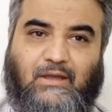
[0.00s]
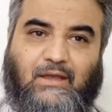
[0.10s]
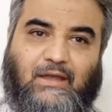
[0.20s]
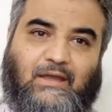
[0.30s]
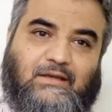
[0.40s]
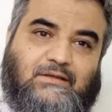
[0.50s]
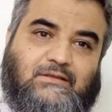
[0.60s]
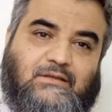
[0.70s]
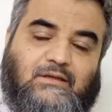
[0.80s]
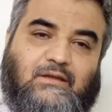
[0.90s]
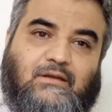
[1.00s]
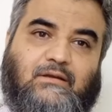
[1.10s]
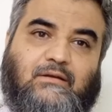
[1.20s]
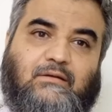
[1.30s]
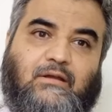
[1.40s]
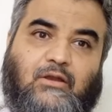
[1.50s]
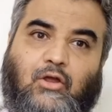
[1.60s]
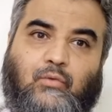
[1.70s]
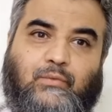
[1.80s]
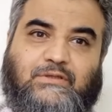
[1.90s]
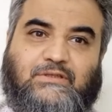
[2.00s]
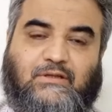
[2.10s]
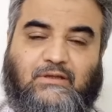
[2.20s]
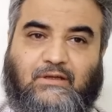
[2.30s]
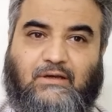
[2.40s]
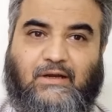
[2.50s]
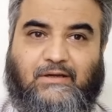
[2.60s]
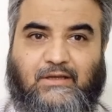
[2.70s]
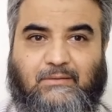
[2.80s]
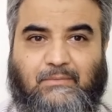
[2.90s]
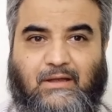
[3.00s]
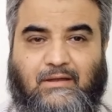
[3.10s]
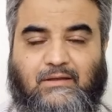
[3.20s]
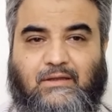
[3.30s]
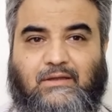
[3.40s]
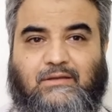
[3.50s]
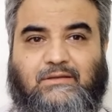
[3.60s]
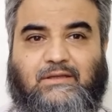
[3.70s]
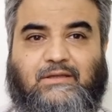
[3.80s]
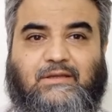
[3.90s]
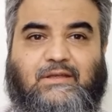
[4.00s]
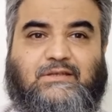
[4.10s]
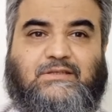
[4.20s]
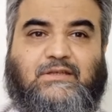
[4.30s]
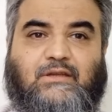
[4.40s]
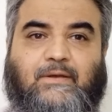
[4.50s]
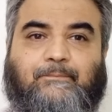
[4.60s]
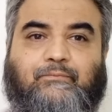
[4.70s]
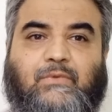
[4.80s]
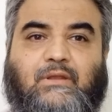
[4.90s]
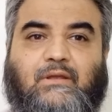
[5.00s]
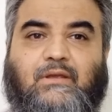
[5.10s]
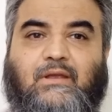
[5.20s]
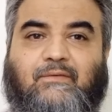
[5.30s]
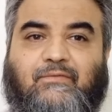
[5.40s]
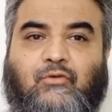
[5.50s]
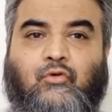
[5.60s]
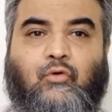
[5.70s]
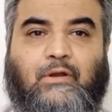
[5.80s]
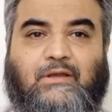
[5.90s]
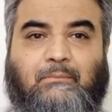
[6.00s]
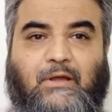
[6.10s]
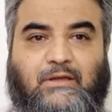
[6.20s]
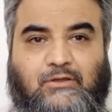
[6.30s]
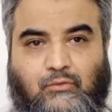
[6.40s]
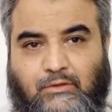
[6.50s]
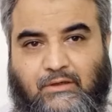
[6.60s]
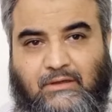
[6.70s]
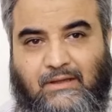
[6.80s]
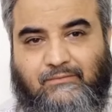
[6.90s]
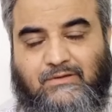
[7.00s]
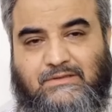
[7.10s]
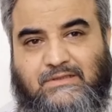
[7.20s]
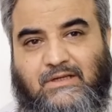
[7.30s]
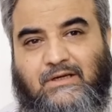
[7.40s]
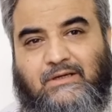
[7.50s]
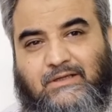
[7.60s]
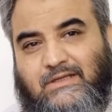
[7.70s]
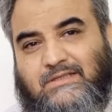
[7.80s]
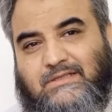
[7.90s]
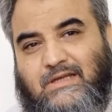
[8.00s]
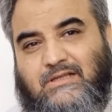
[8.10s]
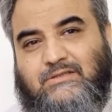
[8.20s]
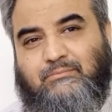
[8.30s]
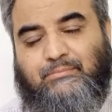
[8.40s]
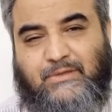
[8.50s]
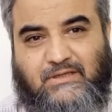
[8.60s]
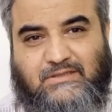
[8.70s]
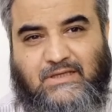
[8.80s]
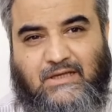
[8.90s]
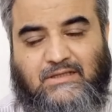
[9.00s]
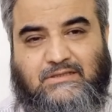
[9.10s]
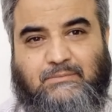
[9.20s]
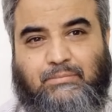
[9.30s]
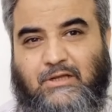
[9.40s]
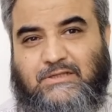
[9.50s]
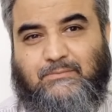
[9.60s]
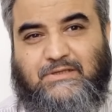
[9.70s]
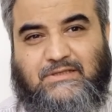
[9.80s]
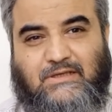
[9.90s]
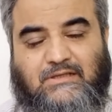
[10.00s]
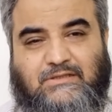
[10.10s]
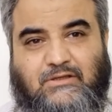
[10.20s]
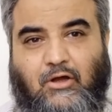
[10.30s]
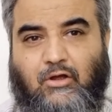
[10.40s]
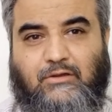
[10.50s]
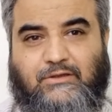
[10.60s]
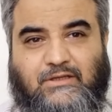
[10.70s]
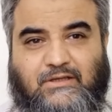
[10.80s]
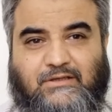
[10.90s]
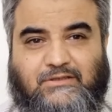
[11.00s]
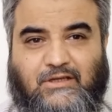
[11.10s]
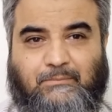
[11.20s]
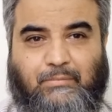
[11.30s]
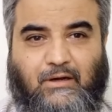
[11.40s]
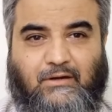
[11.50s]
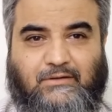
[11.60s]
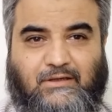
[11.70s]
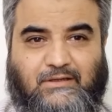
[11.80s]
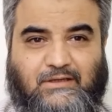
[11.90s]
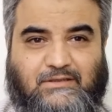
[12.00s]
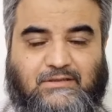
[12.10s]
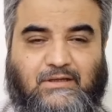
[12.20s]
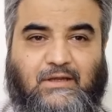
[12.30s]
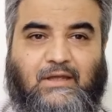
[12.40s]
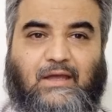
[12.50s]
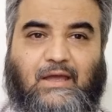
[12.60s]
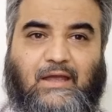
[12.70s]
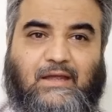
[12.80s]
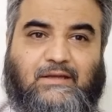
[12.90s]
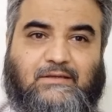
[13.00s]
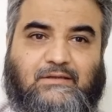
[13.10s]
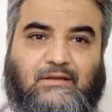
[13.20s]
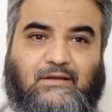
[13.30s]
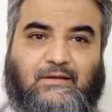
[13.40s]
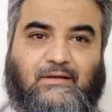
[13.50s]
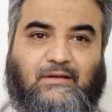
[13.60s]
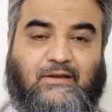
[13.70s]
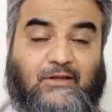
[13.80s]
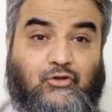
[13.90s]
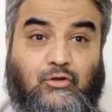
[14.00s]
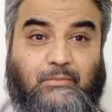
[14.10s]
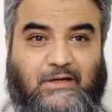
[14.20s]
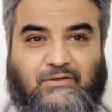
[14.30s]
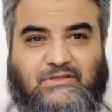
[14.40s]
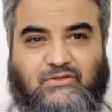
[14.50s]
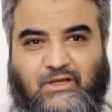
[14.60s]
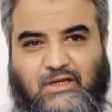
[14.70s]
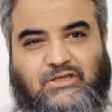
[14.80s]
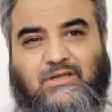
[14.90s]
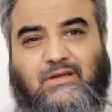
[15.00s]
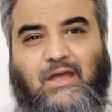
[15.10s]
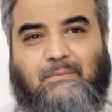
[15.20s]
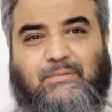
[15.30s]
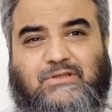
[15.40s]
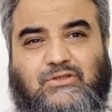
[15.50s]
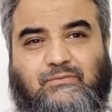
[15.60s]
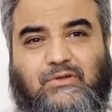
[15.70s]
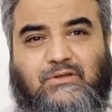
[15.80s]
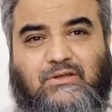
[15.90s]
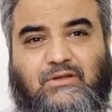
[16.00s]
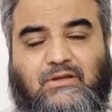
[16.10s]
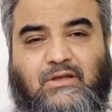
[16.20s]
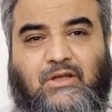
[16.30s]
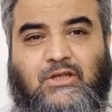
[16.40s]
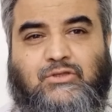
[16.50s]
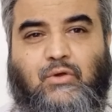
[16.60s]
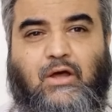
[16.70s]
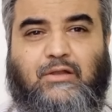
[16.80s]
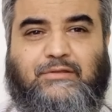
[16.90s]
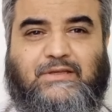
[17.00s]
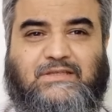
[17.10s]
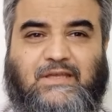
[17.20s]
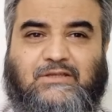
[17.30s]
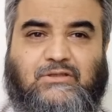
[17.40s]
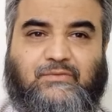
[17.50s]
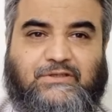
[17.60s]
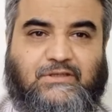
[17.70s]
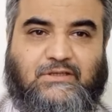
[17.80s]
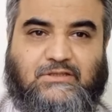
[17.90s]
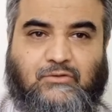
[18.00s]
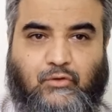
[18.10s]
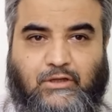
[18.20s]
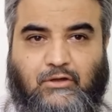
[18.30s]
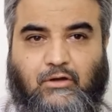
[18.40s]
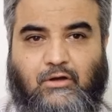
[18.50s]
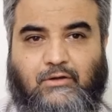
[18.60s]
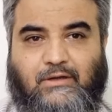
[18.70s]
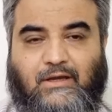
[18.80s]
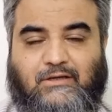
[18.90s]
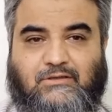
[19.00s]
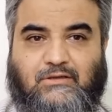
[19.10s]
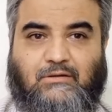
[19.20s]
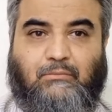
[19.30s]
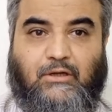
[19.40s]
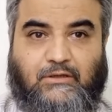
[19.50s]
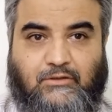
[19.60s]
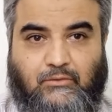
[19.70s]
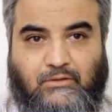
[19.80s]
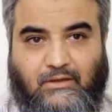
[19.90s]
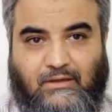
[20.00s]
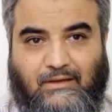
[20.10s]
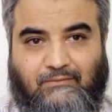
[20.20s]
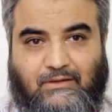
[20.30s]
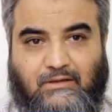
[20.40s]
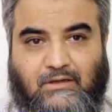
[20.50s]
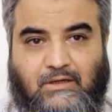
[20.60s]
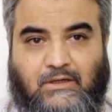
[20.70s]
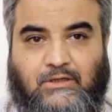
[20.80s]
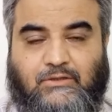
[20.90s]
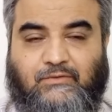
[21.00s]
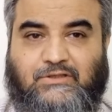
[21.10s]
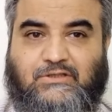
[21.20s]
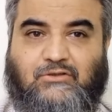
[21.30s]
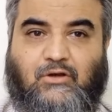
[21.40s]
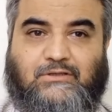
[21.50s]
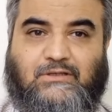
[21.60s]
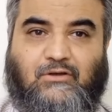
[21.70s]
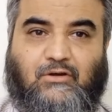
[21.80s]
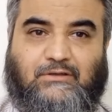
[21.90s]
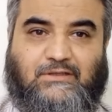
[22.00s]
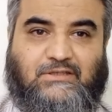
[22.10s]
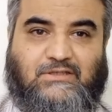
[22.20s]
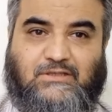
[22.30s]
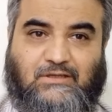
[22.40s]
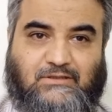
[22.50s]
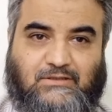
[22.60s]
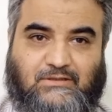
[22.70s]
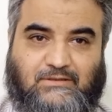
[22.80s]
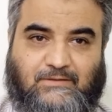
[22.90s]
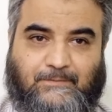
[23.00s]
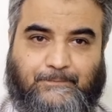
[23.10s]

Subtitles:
And along with scleral edema, there is, if you go at the molecular levels, T cells, B cells, plasma cells, all they take part in it. And granulomatous reaction happens over there. So all this activity is going on at molecular level, which is causing all these changes.